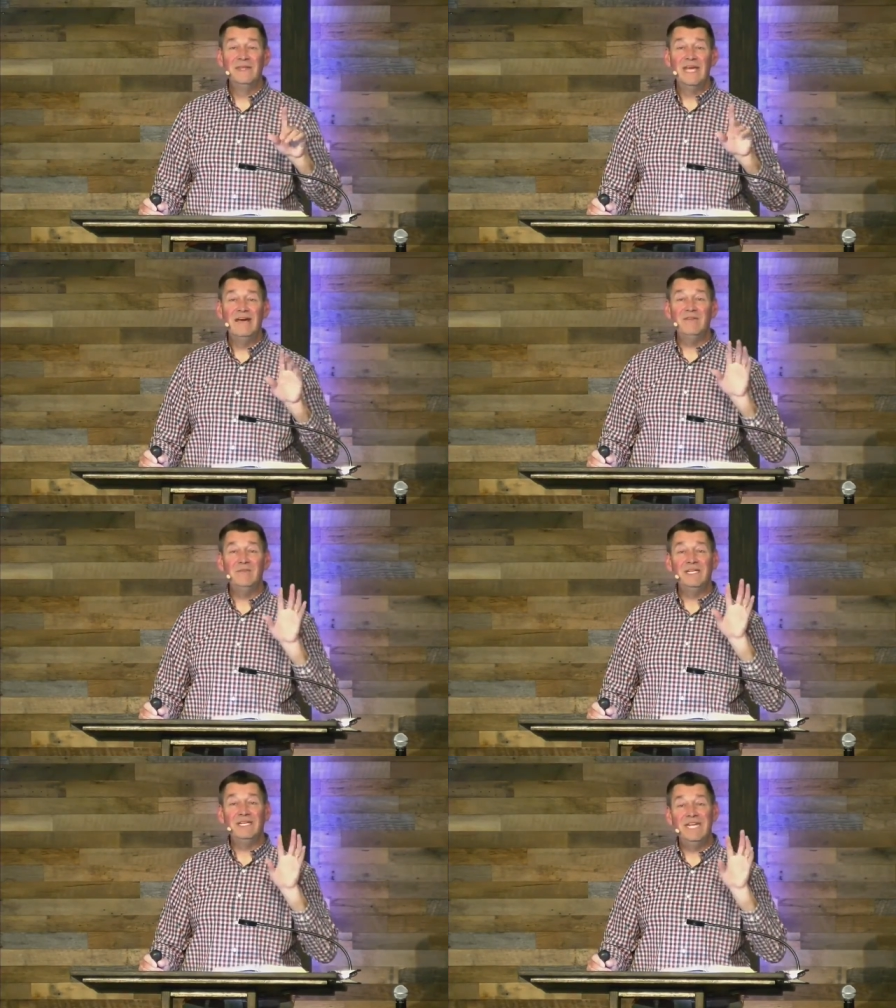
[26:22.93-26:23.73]
having
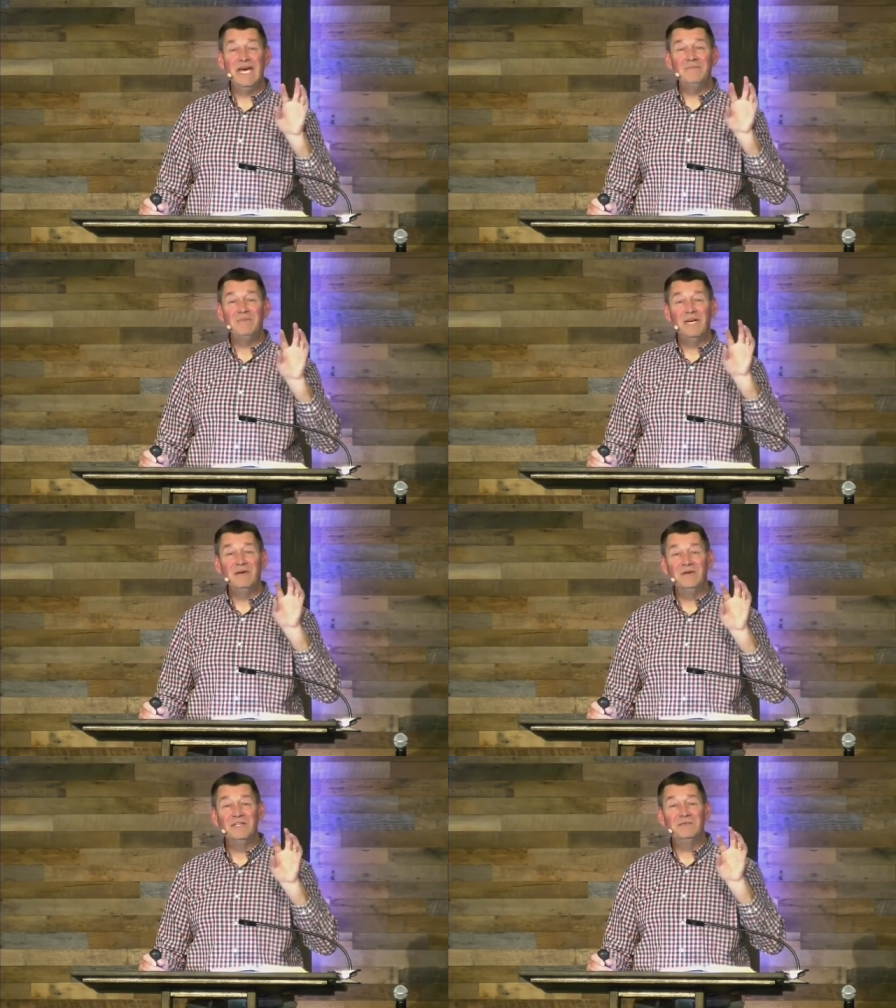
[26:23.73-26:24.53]
been kept by the
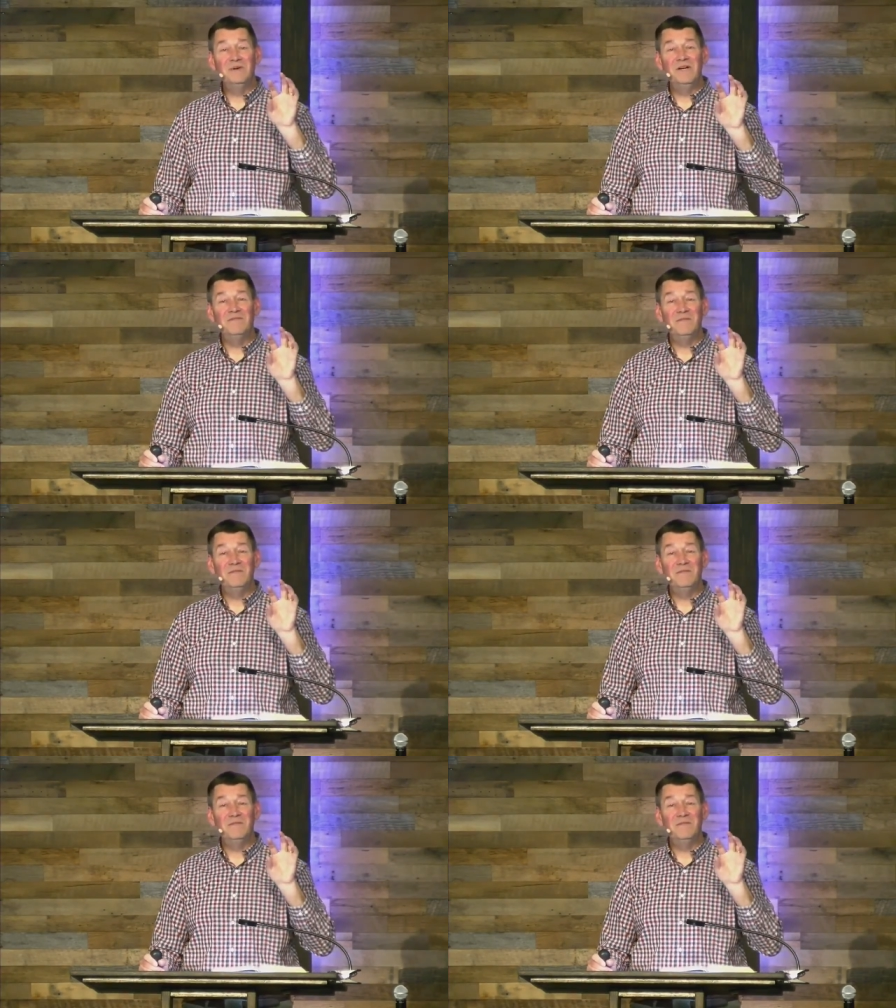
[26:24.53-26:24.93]
Holy Spirit from